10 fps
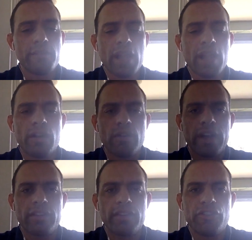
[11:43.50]
from Yahoo,
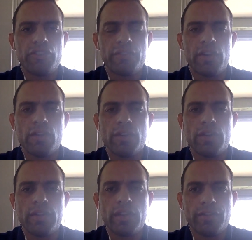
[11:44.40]
right? Because they shifted
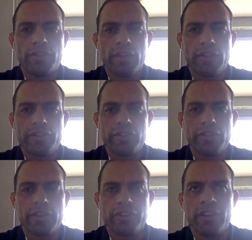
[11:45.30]
over the default
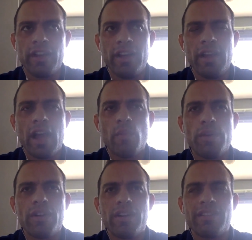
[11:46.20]
search. I
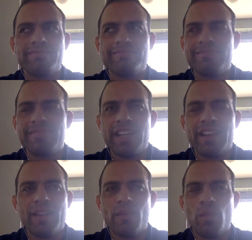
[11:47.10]
wonder
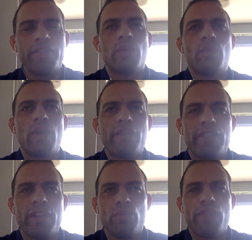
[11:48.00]
what their
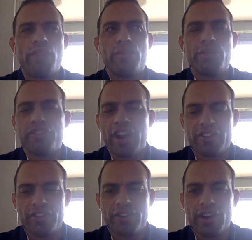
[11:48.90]
revenue
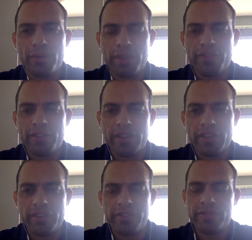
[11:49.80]
projections are going to be for
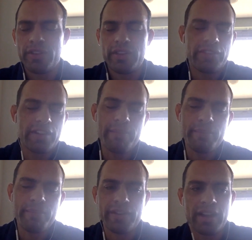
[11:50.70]
this type
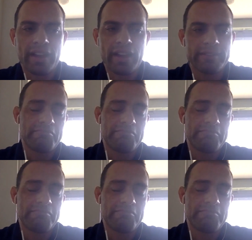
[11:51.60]
of